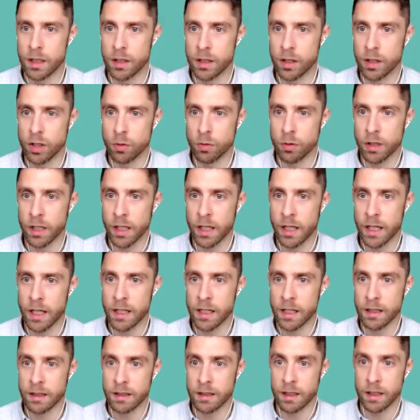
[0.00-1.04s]
the
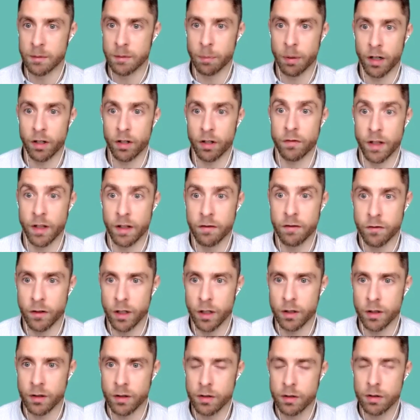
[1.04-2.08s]
UK did part of their
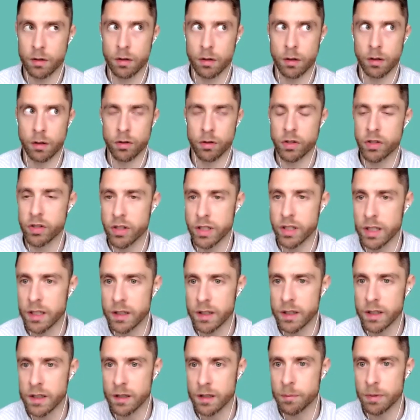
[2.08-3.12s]
fund on
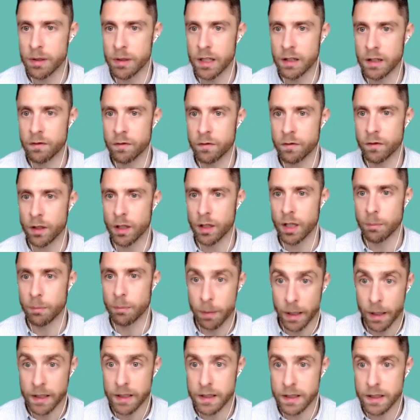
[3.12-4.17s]
Cedars, I believe.
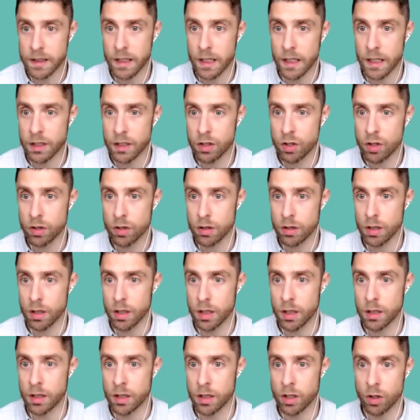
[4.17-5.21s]
Backstage
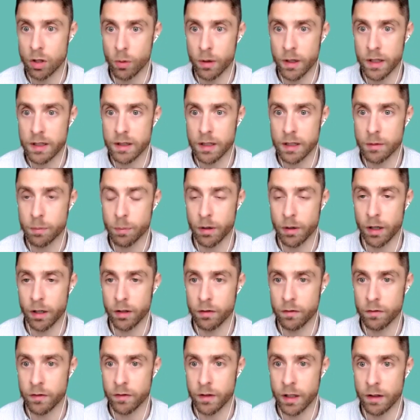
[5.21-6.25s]
in the US did part
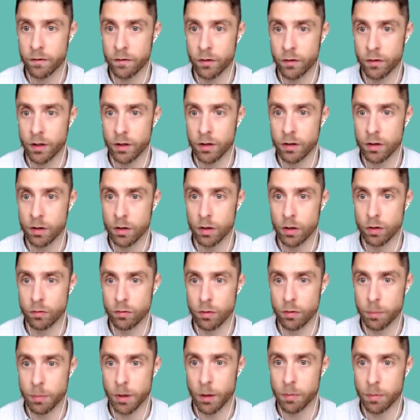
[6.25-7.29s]
of their fund on
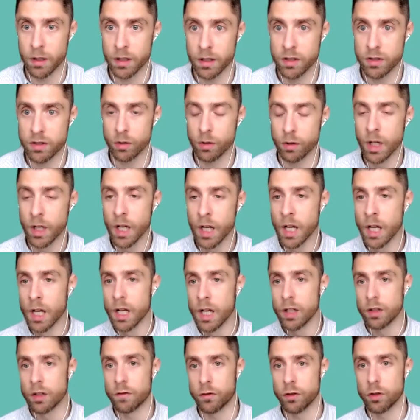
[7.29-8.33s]
Republic. So
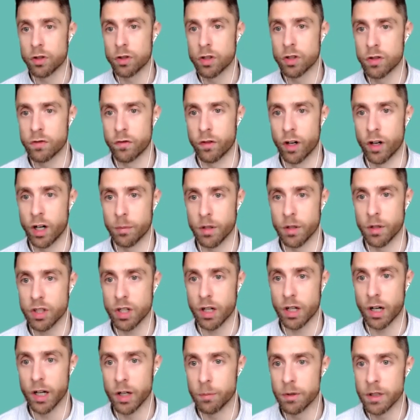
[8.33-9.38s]
the future is very much
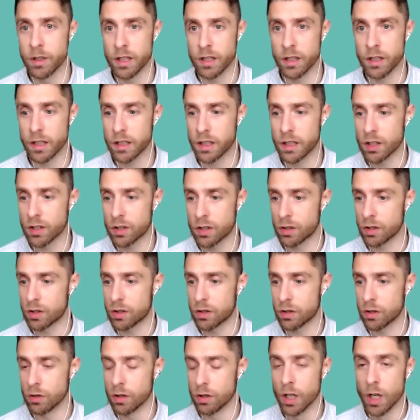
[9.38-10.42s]
hybrid. And I guess just
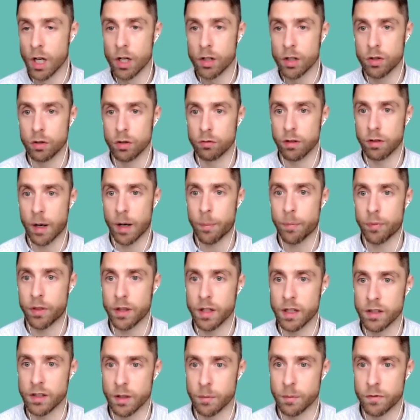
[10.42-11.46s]
to wrap
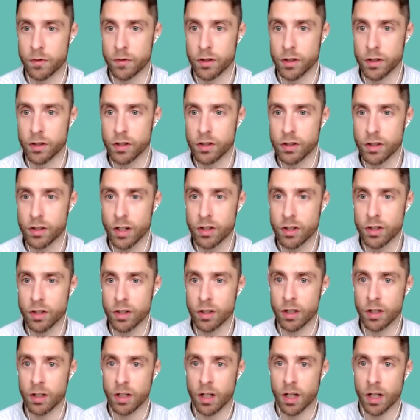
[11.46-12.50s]
things up for this session,
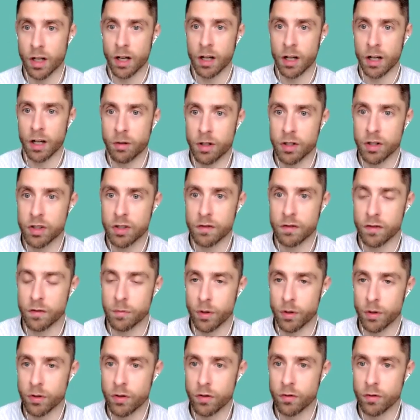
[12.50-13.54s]
and a question for
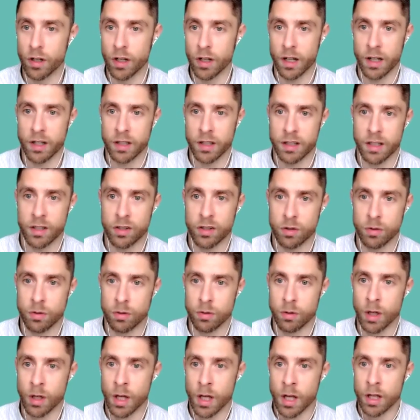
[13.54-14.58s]
both of you, I guess you
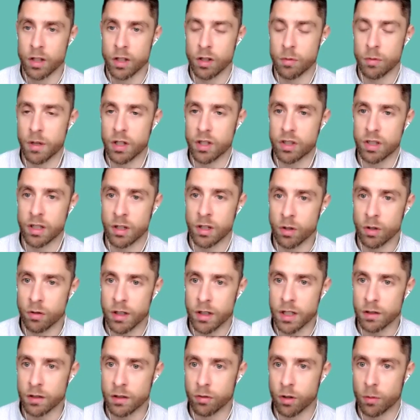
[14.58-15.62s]
mentioned it
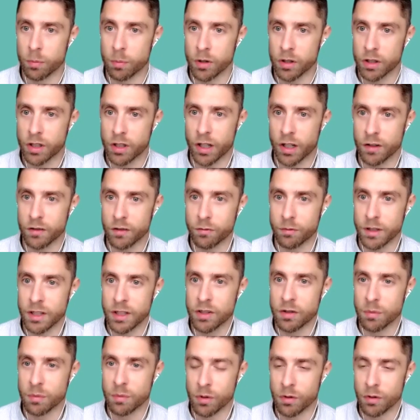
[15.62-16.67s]
already, Rob, but kind of we need
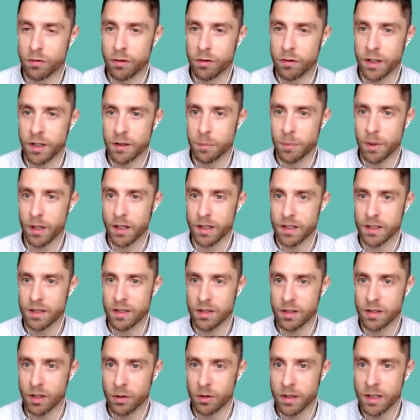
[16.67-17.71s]
to move where the puck is
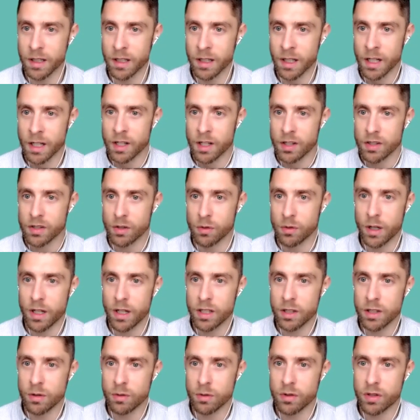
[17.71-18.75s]
going. So where do
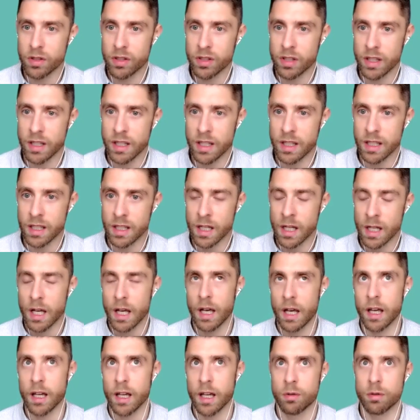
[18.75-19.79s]
you see
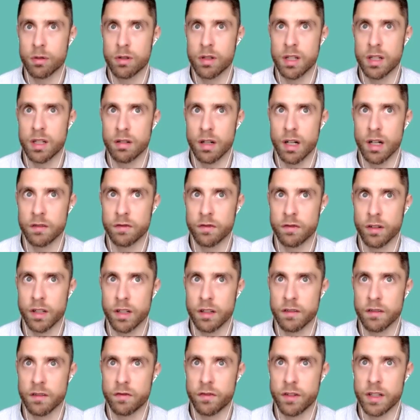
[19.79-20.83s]
equity
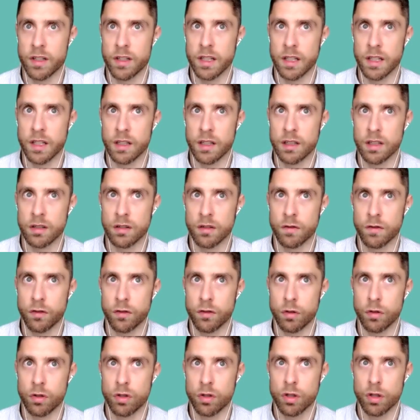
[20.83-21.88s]
crowdfunding fitting into the
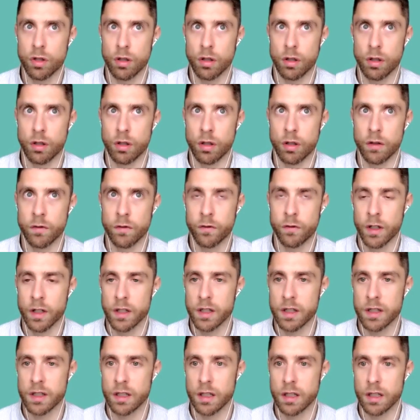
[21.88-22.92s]
future of
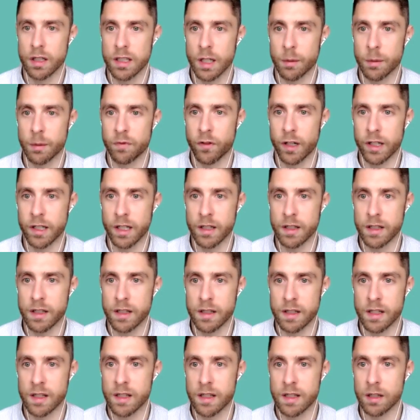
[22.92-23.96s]
startup finance? Is
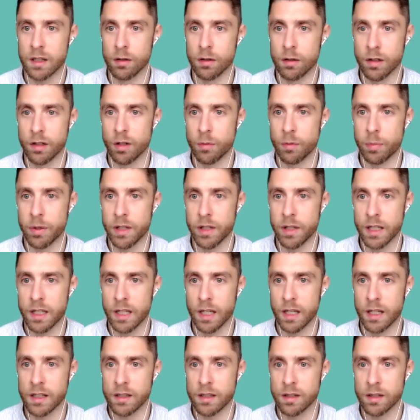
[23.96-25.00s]
it still going to be a
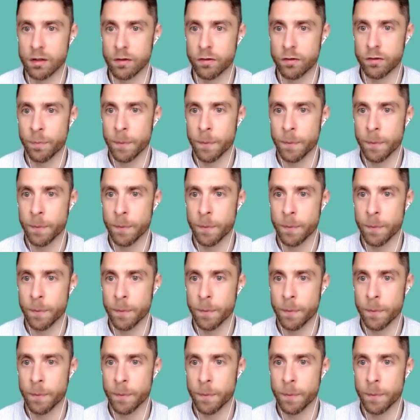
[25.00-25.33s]
case of